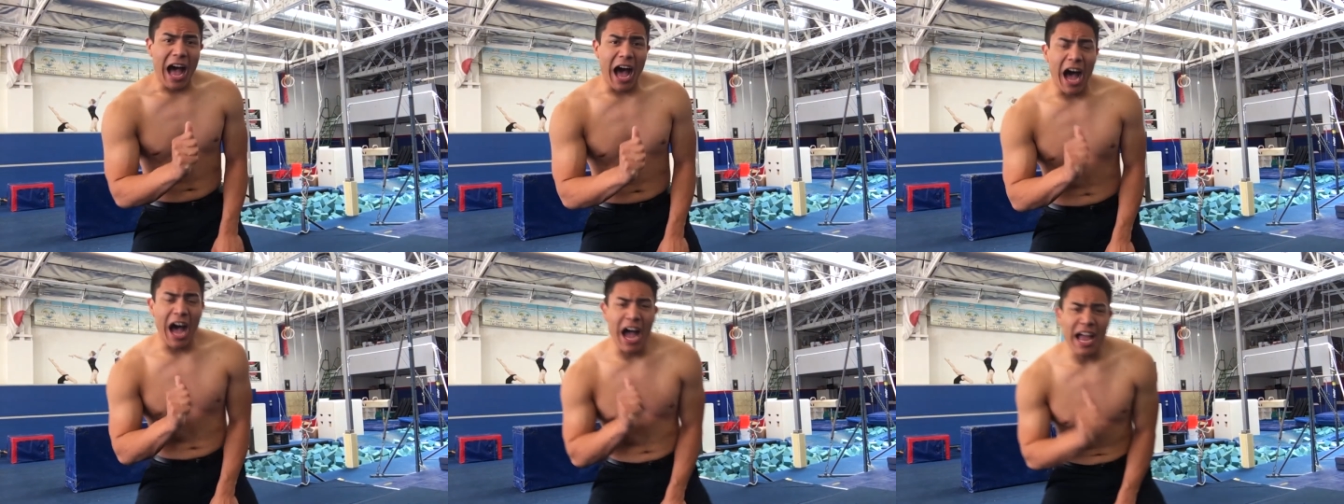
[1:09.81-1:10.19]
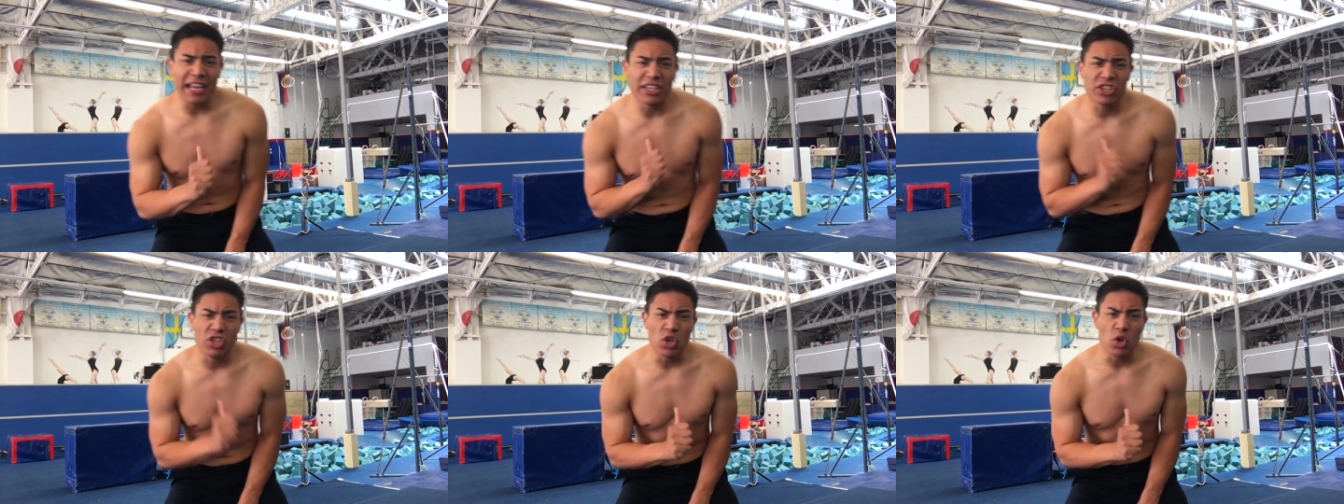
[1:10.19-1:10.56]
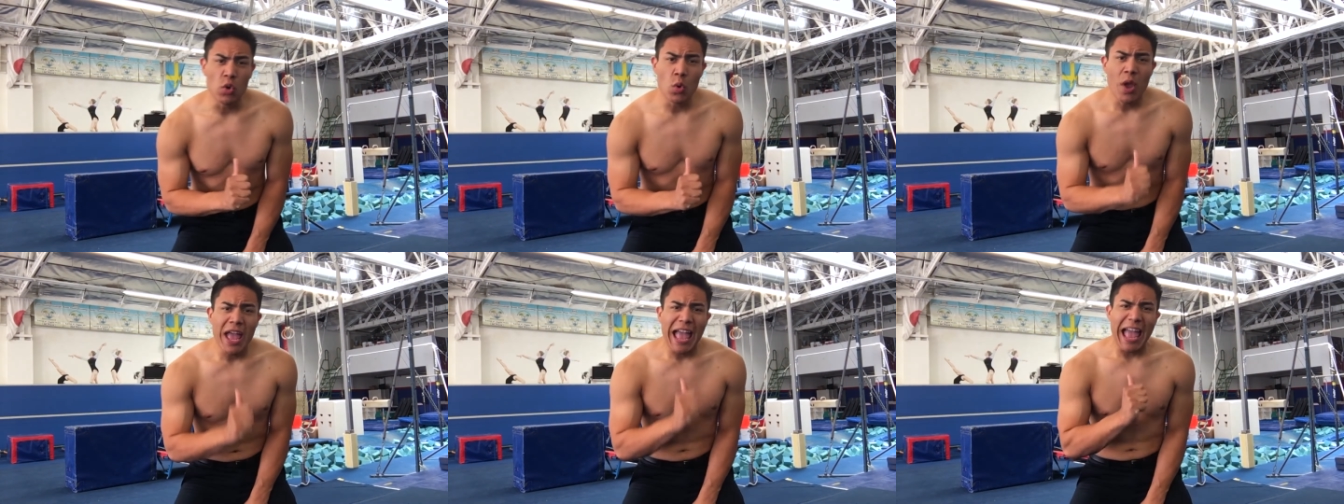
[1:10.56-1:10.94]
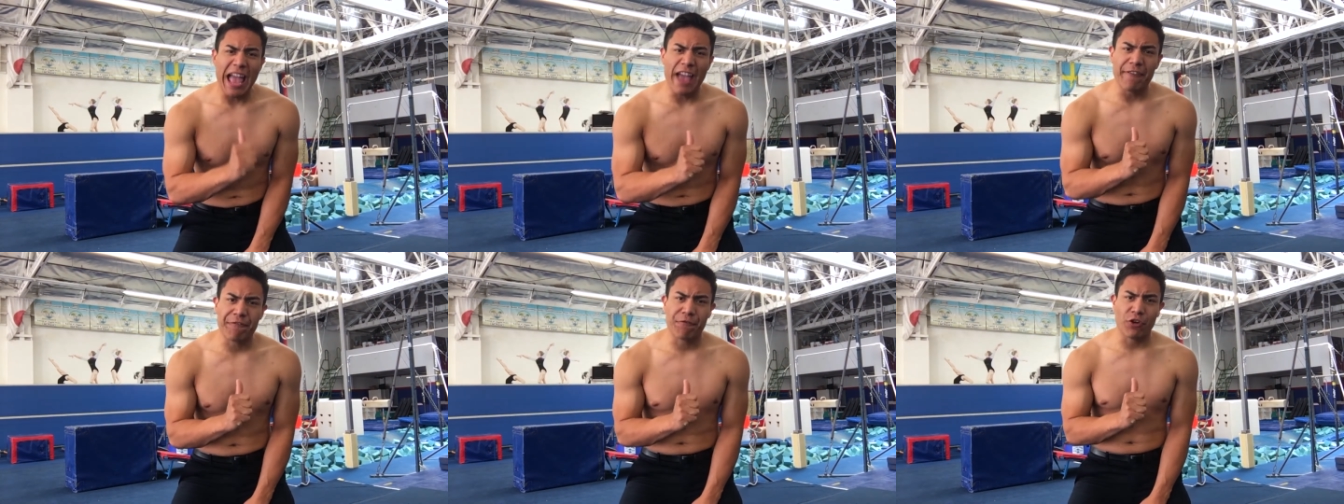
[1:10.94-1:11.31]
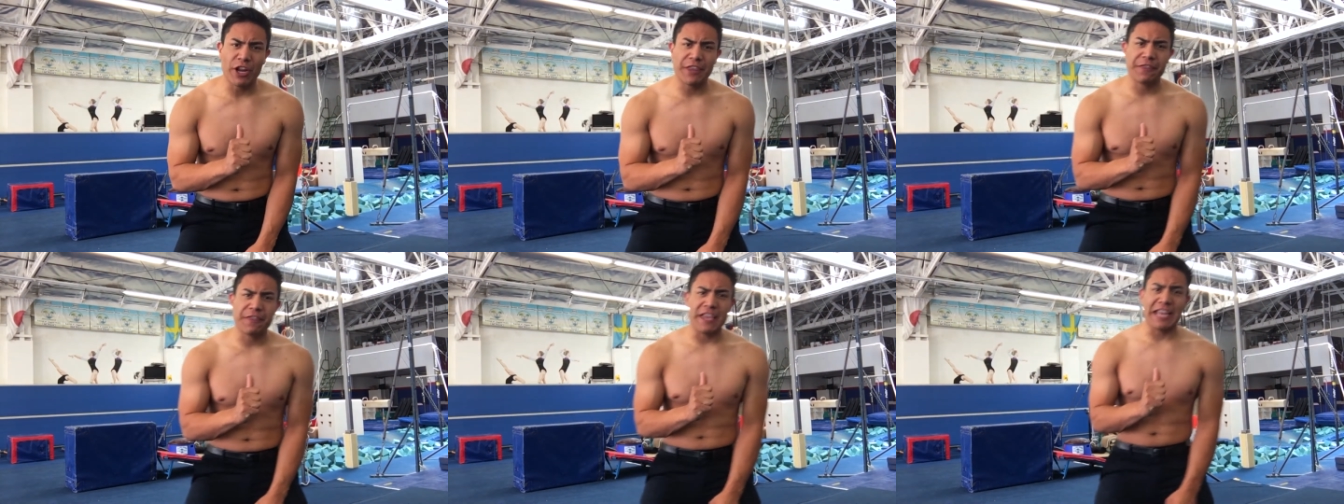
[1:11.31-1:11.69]
I do
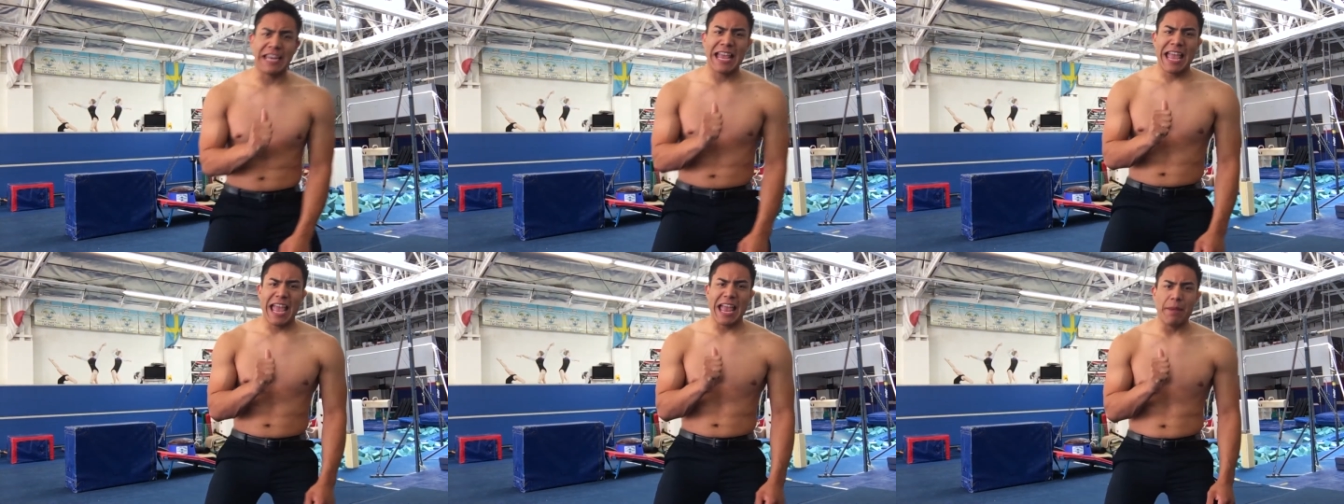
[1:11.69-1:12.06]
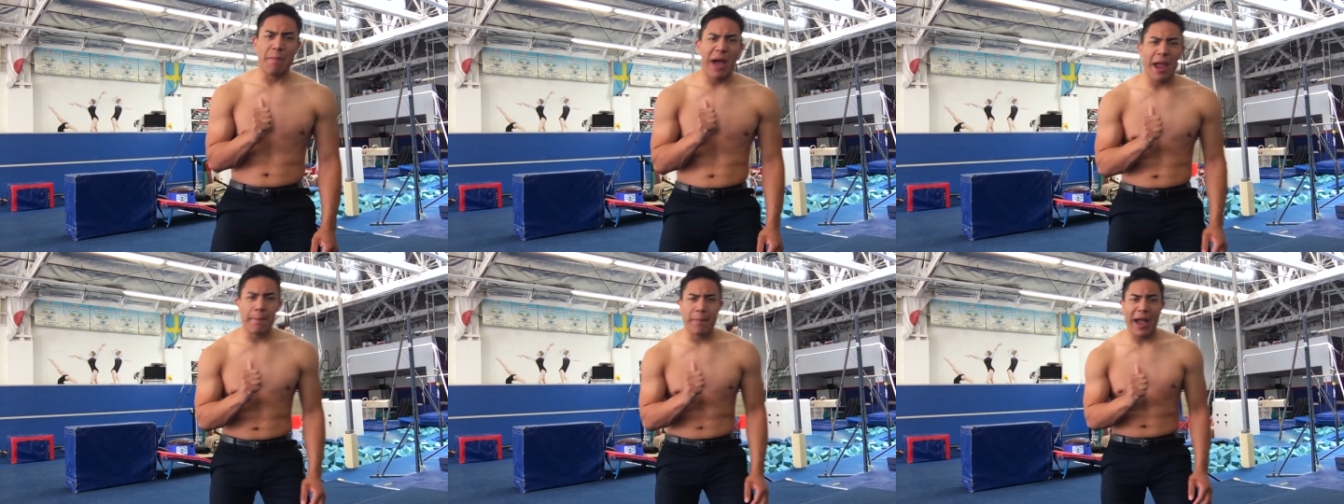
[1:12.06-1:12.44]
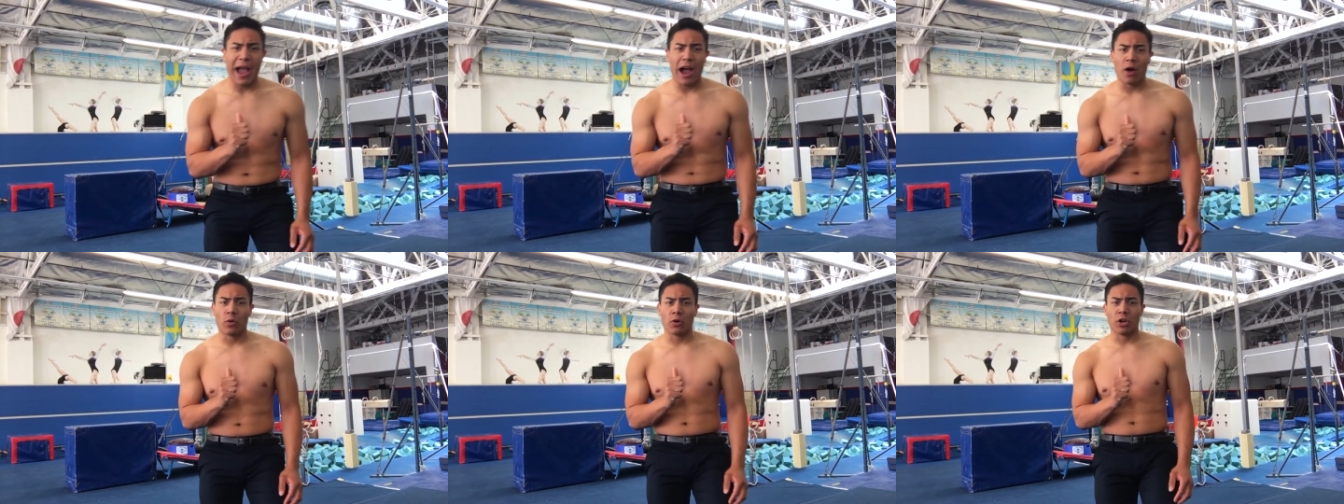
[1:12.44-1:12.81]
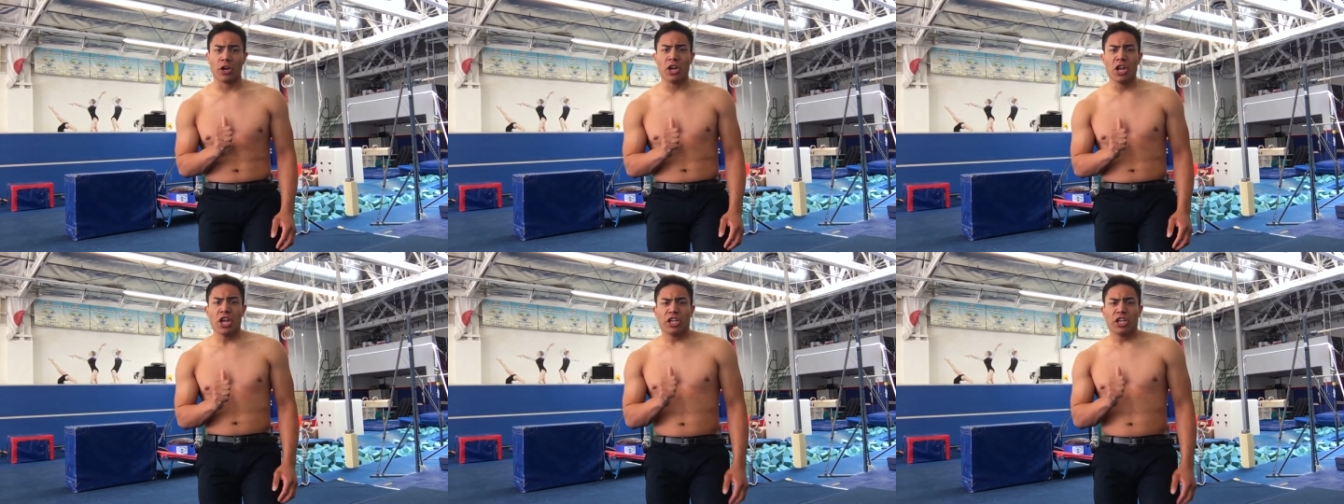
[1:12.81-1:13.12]
everything in my power